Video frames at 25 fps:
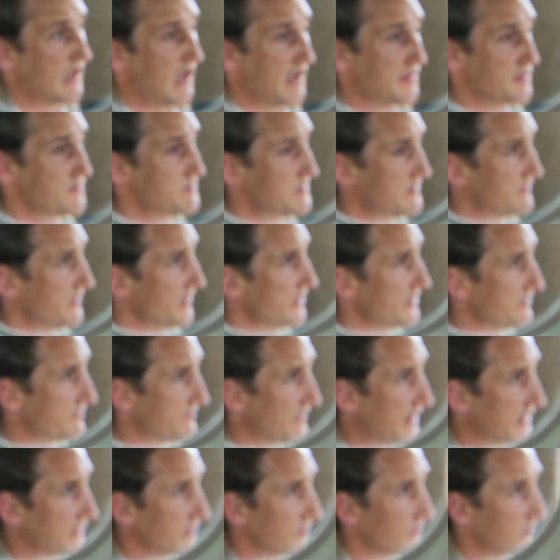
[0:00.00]
and they've been very
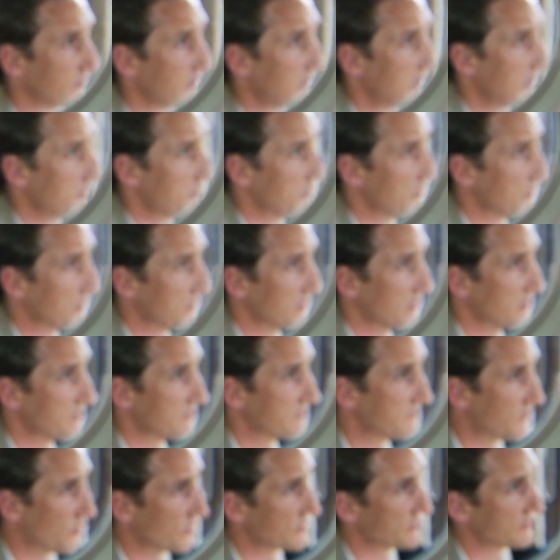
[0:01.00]
effective, but
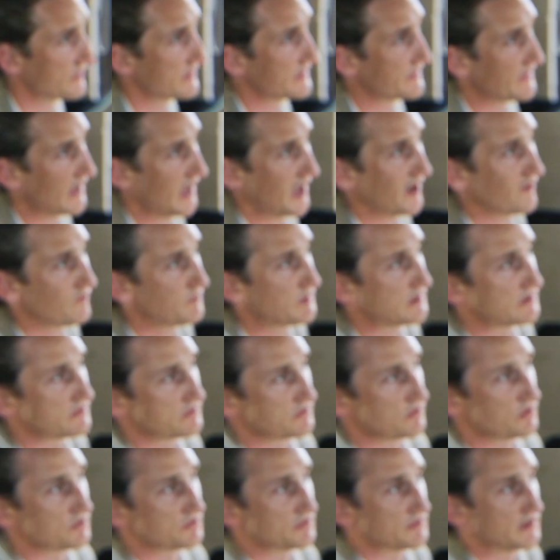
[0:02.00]
unfortunately they have been
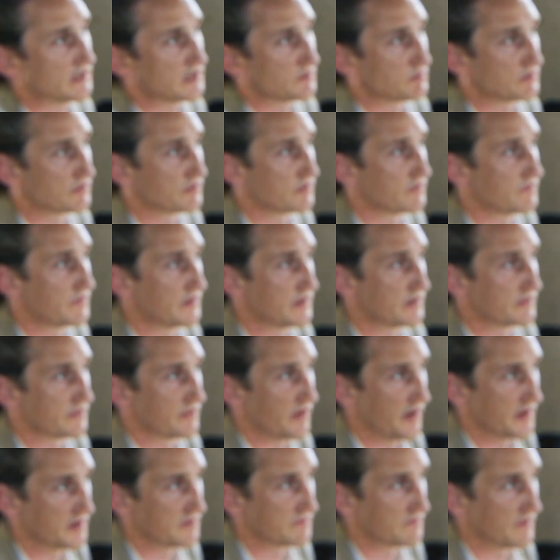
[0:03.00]
associated with severe
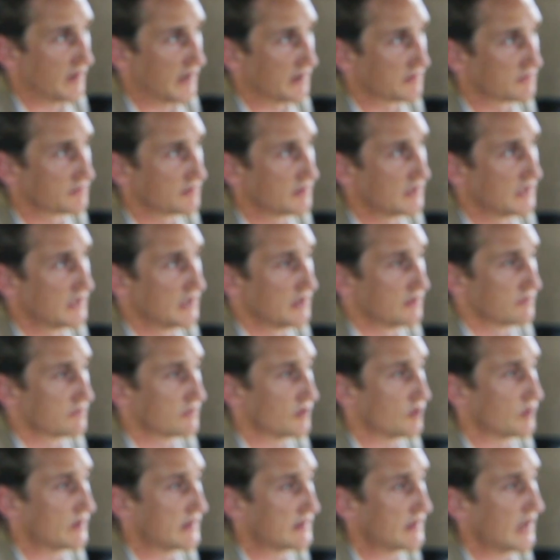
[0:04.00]
side effects.
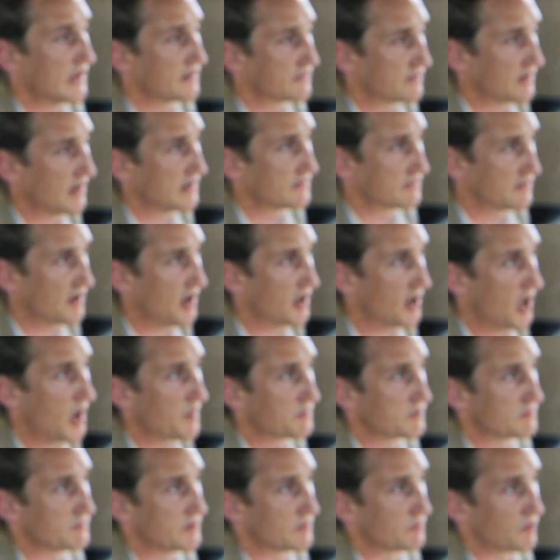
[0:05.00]
So it, it's, it's not
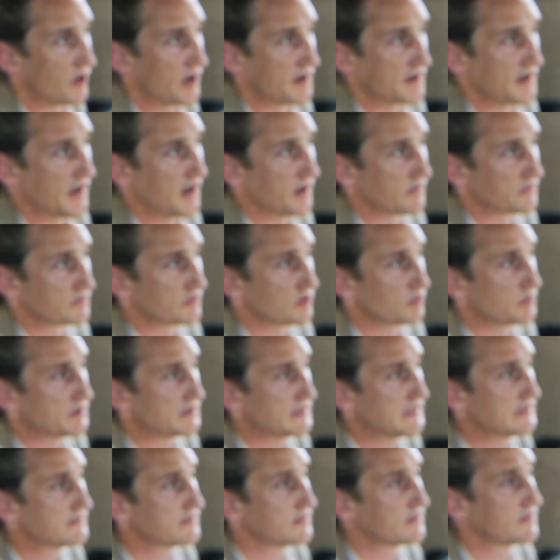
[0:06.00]
optimum right now. So we
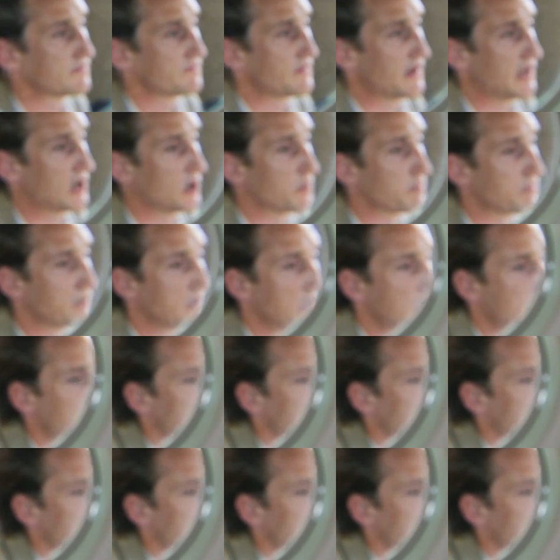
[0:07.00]
need to develop